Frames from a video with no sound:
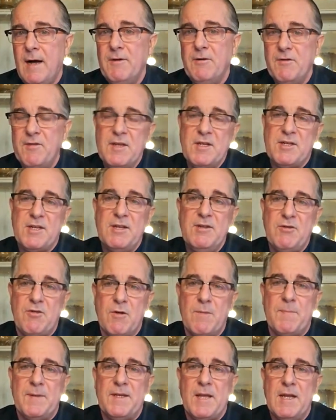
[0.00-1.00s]
under this
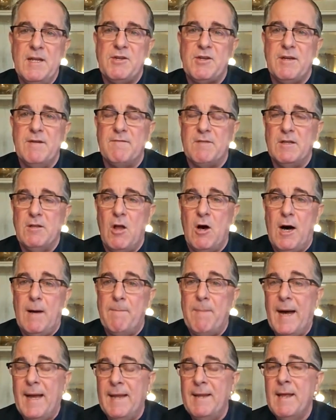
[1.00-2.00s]
interpretation of the
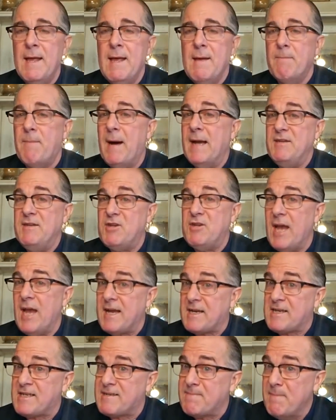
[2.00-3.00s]
law by, by
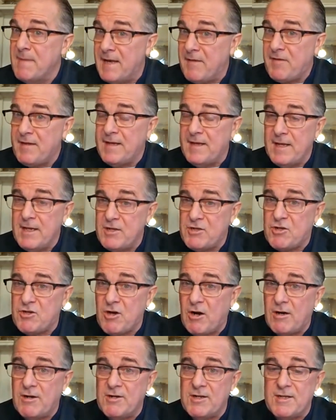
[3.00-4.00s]
Jack Smith and his
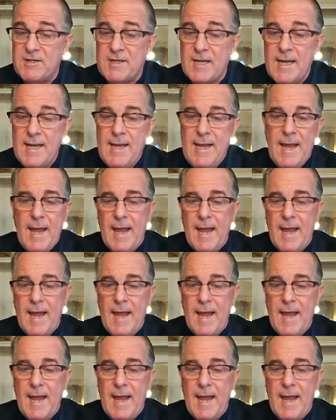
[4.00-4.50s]
charges,